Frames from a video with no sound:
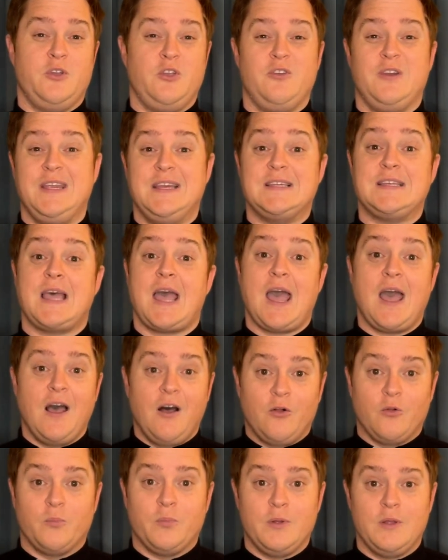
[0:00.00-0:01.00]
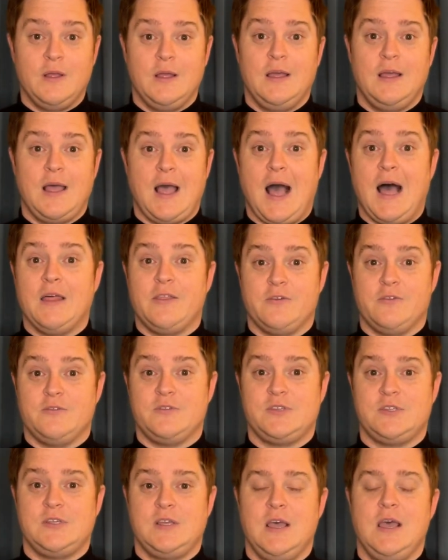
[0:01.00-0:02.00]
You need to help
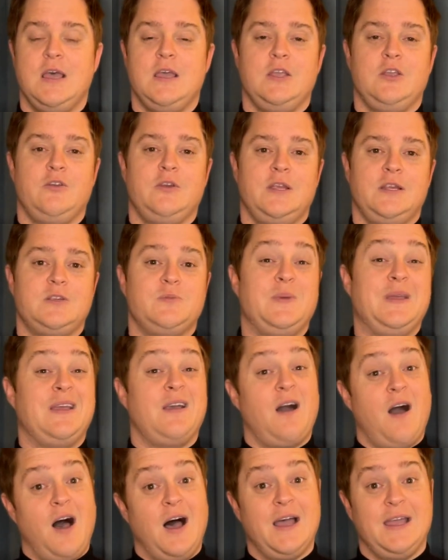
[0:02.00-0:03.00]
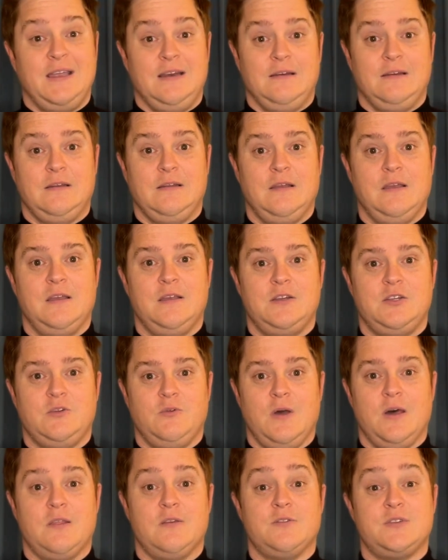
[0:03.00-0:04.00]
others. You need to be kind
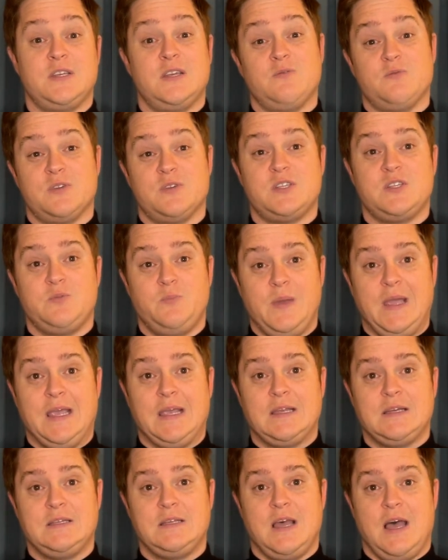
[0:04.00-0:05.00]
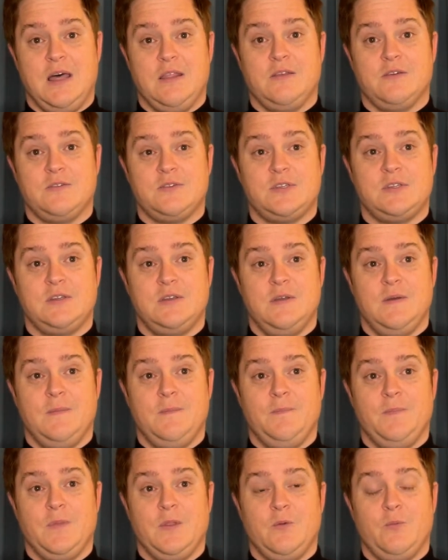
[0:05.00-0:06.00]
to others and respect others.
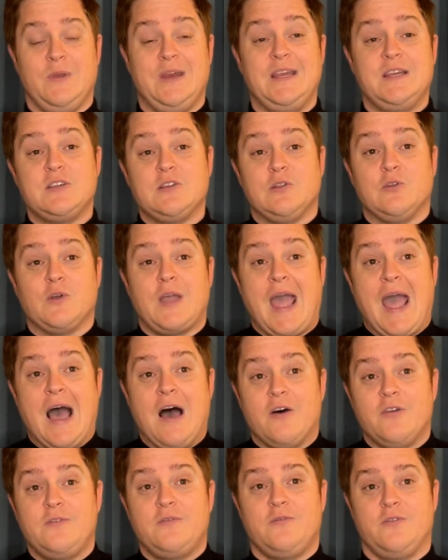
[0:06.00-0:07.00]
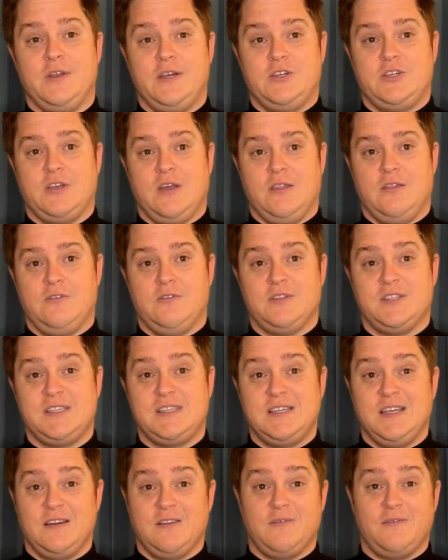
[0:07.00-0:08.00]
We need to look out for each other
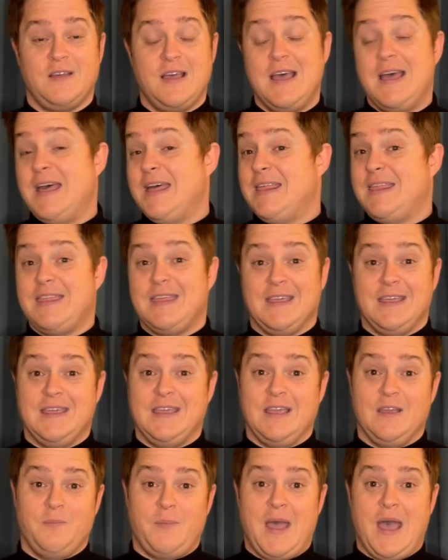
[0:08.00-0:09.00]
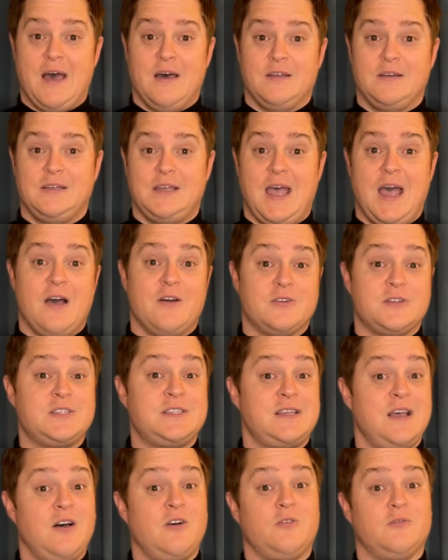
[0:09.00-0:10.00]
instead of thinking about
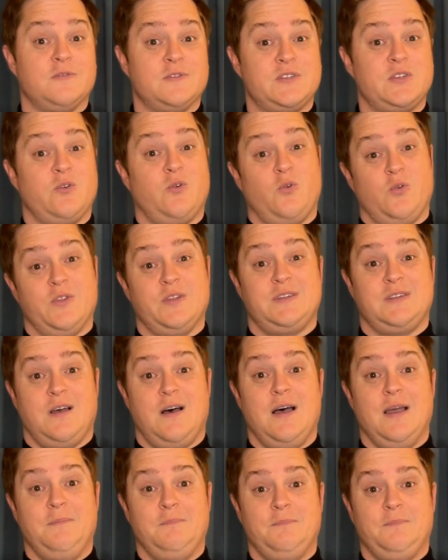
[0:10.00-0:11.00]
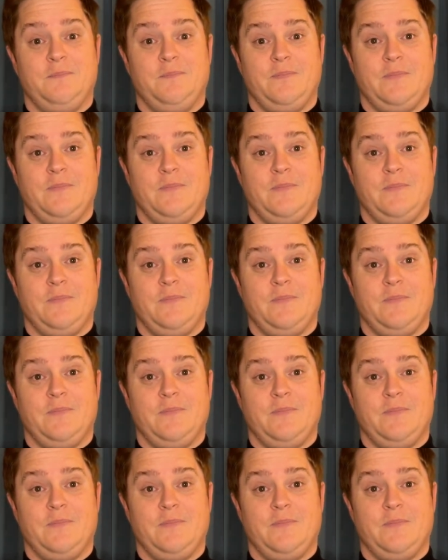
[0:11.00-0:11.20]
ourselves all the time.